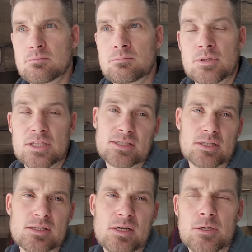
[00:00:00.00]
at
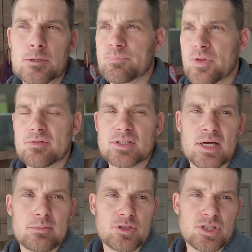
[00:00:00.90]
least in Ontario, every
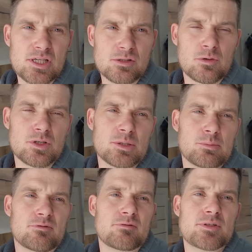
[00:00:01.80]
time you change
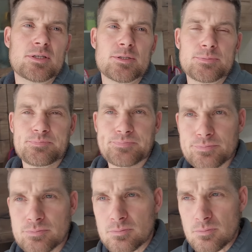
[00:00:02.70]
ownership of a vehicle,
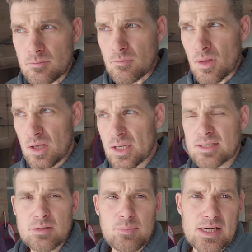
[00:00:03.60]
it
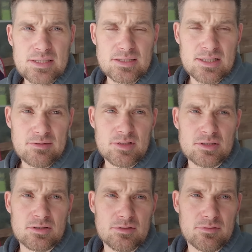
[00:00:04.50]
has to pass a
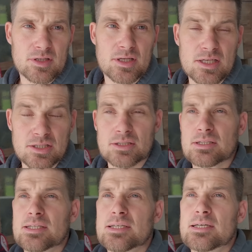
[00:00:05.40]
safety certification,
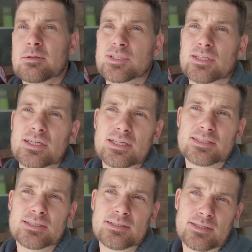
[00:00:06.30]
which I think
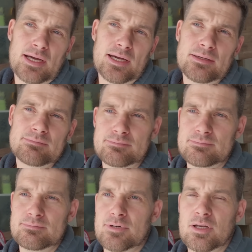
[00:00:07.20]
is kind of
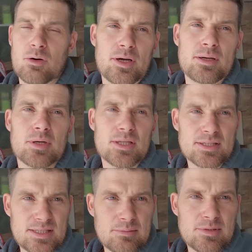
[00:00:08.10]
annoying, but
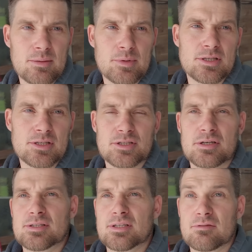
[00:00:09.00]
at the same time, it
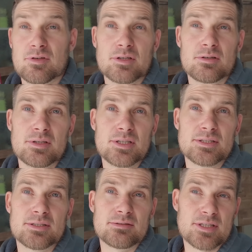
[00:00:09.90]
ensures that the vehicle
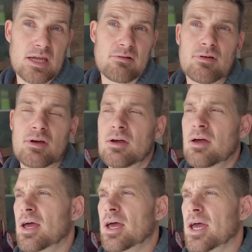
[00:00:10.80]
is safe
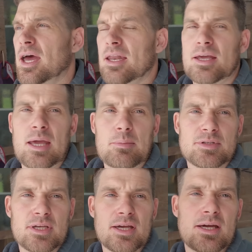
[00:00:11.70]
and it
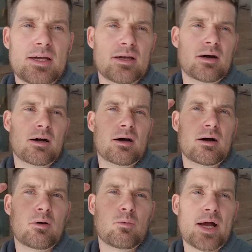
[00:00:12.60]
keeps a,
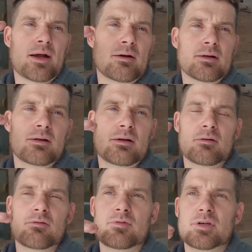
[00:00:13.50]
uh, a record
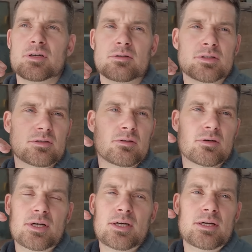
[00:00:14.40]
of the vehicle.
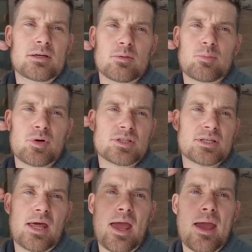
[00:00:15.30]
So, you know,
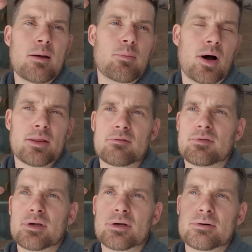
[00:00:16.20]
person A bought the
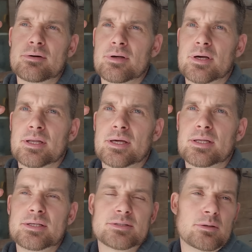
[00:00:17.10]
vehicle and
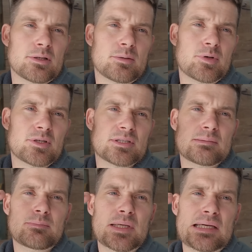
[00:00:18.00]
then he sold it to
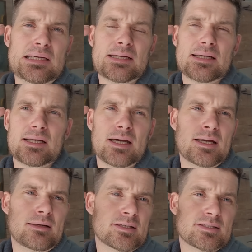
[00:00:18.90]
person B and it
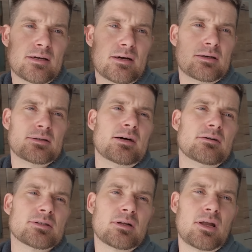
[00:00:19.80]
had, let's say,
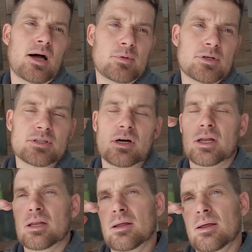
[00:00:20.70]
100,000 kilometers
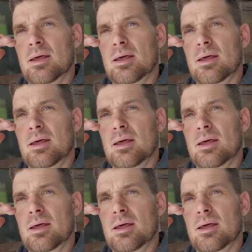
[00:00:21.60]
on it.